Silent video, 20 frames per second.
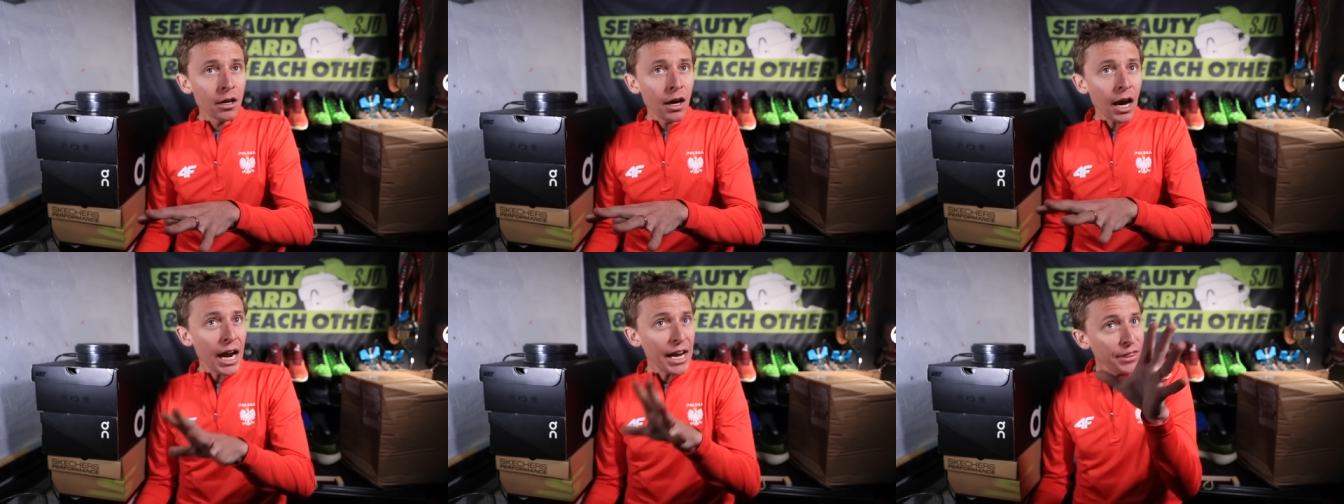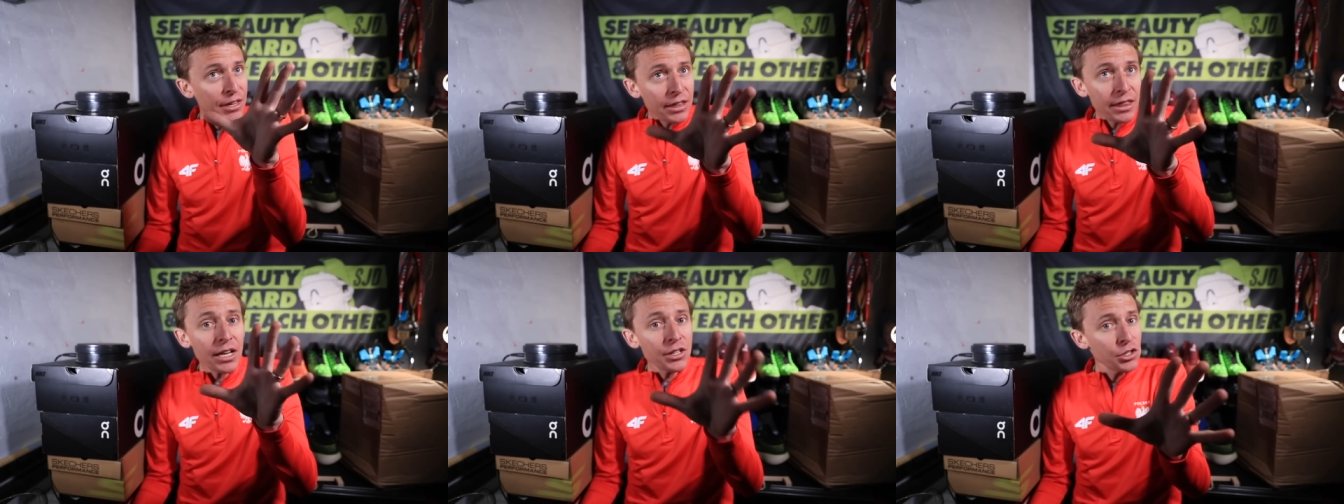I
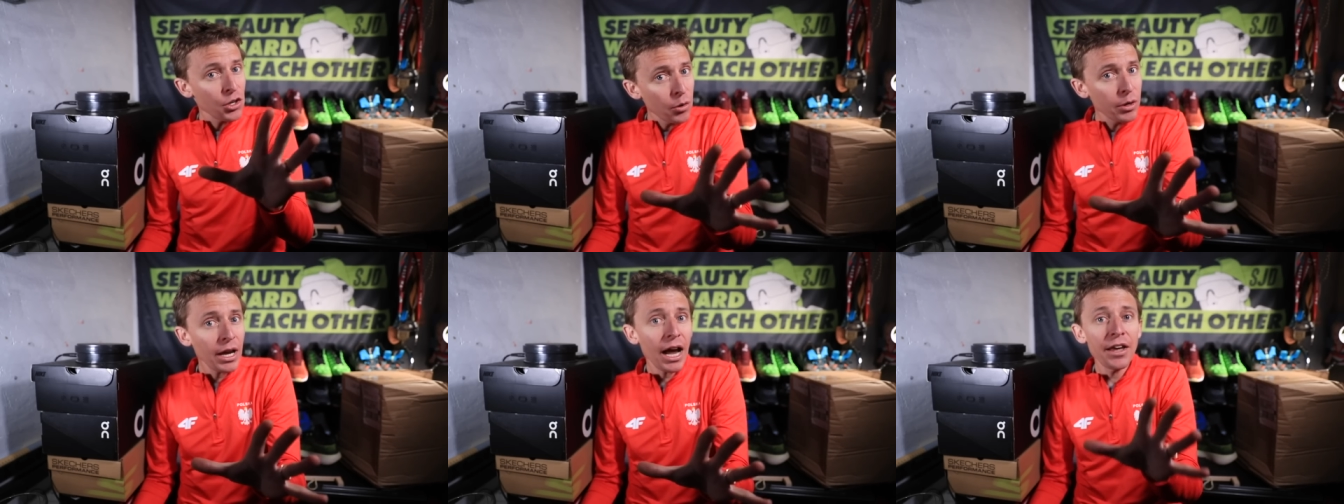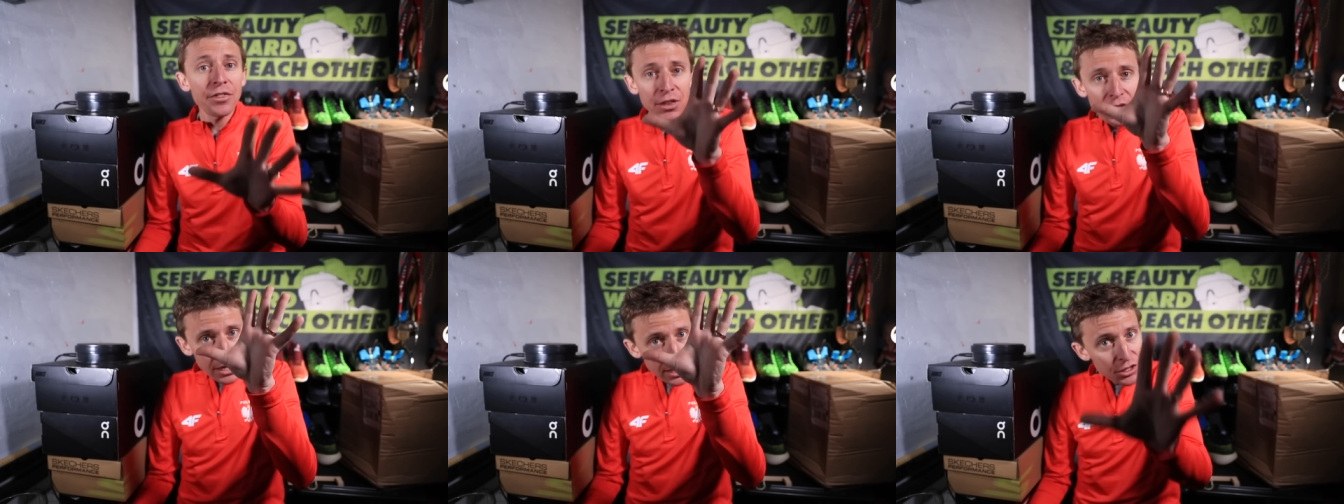think that's okay.
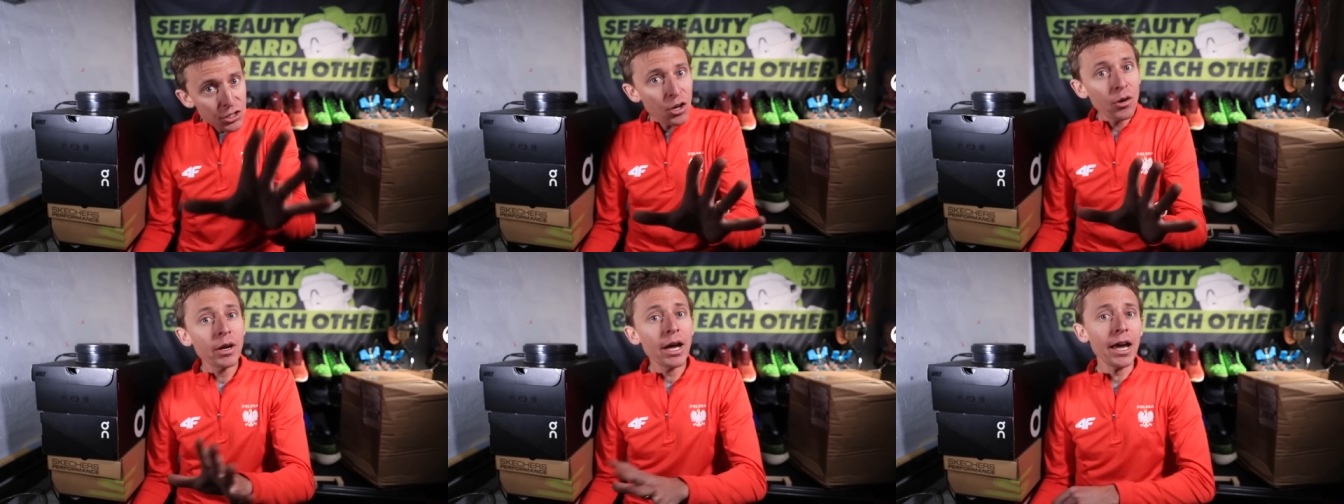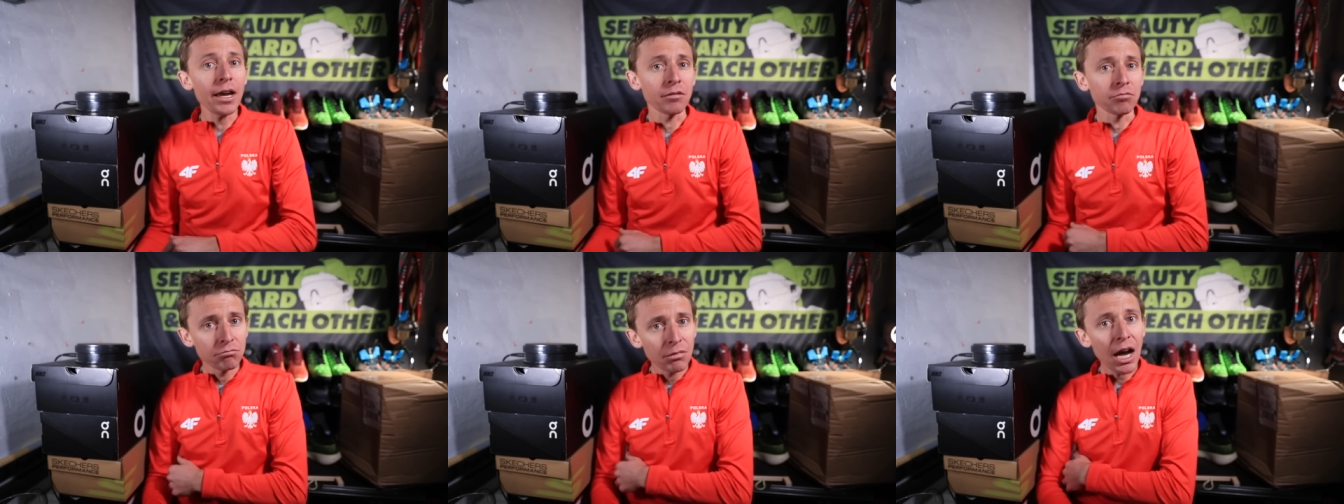I think it's
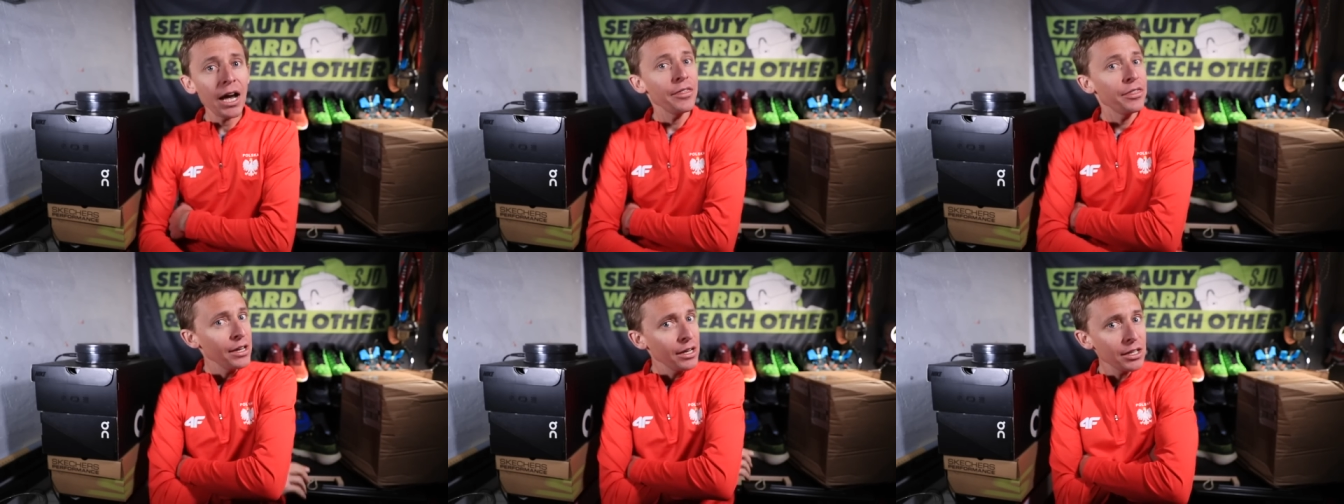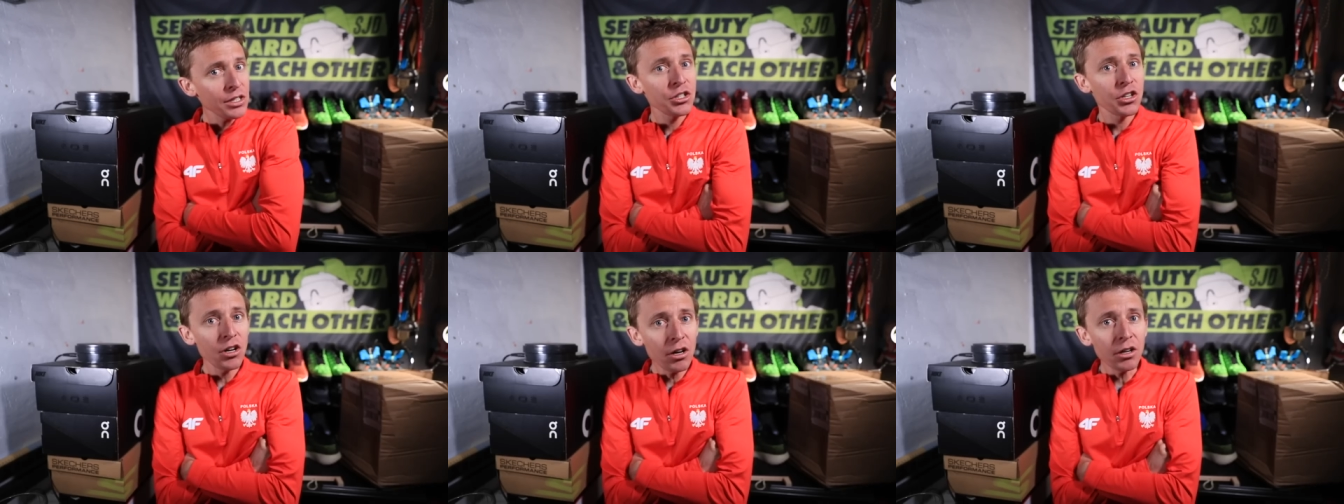okay. I think
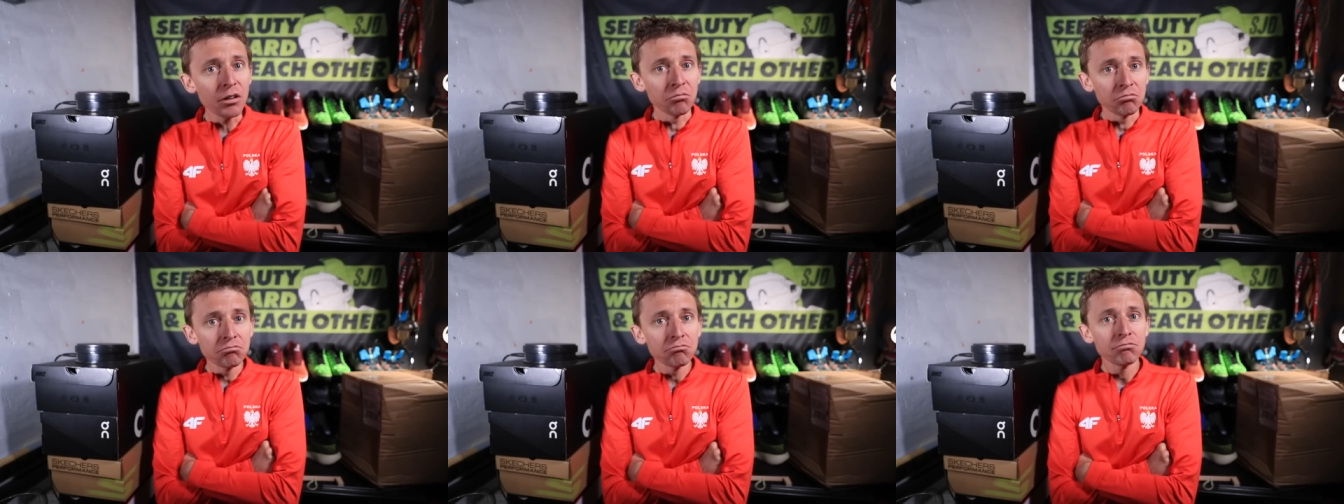it's good.